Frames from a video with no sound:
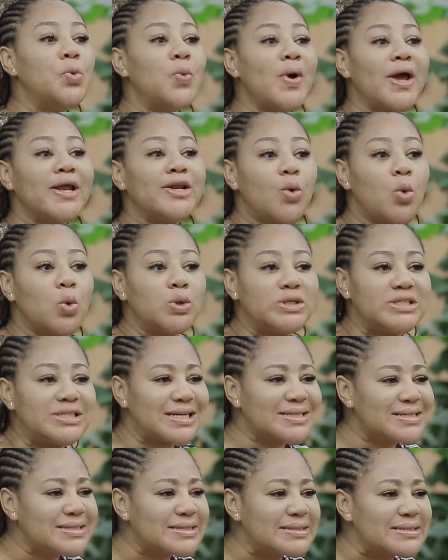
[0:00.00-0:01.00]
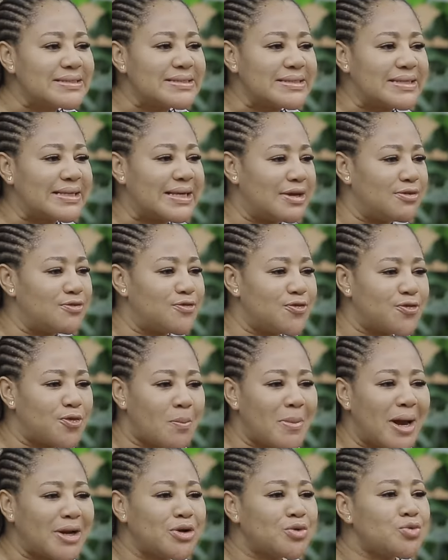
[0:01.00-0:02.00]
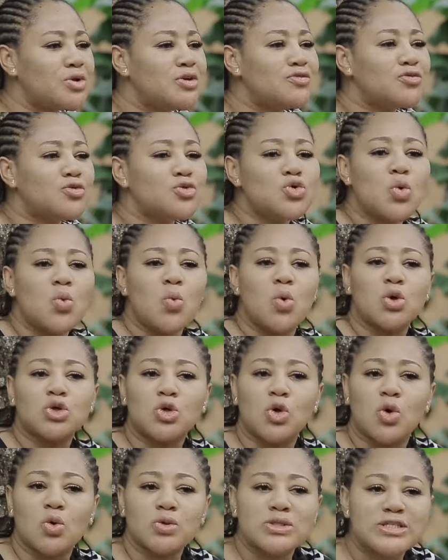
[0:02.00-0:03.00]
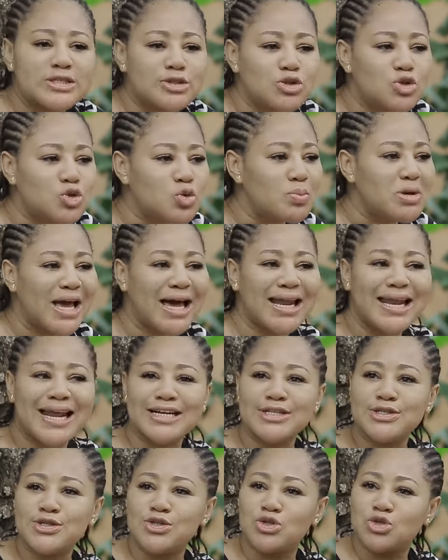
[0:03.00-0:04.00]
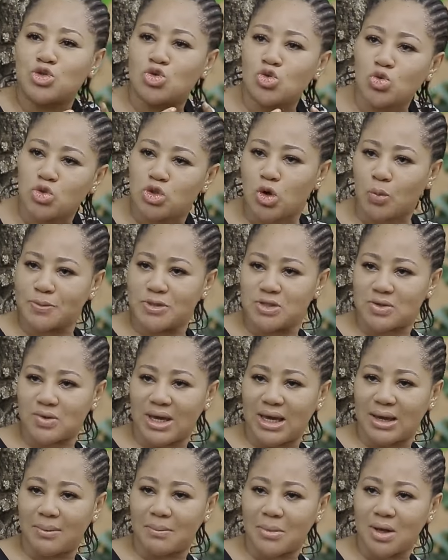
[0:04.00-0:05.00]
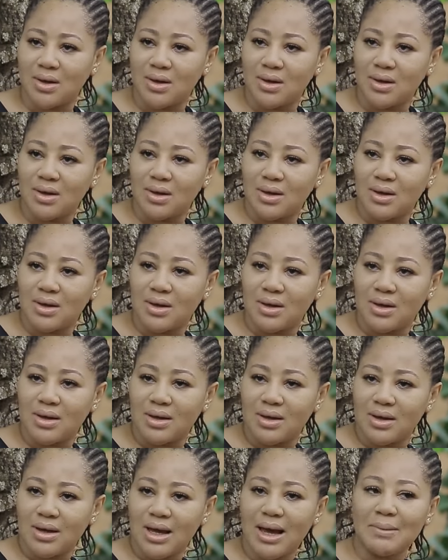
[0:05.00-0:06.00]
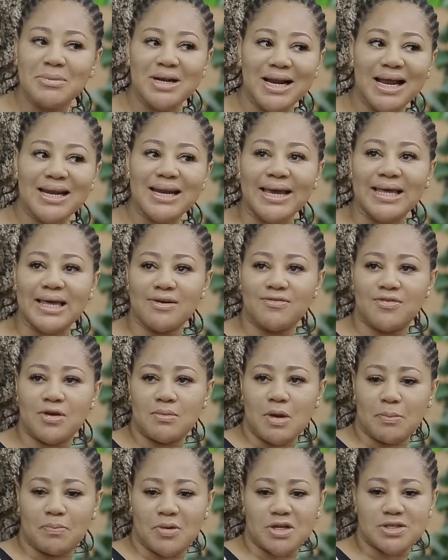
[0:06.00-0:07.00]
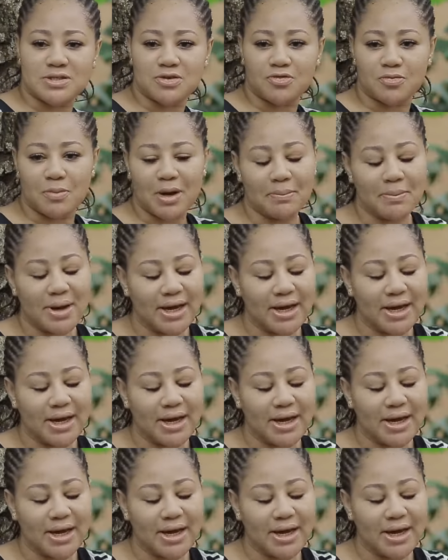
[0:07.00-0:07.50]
know where the audacity came from. I don't even know what got into me, and I stood up to him. I'm glad I gave him a piece of my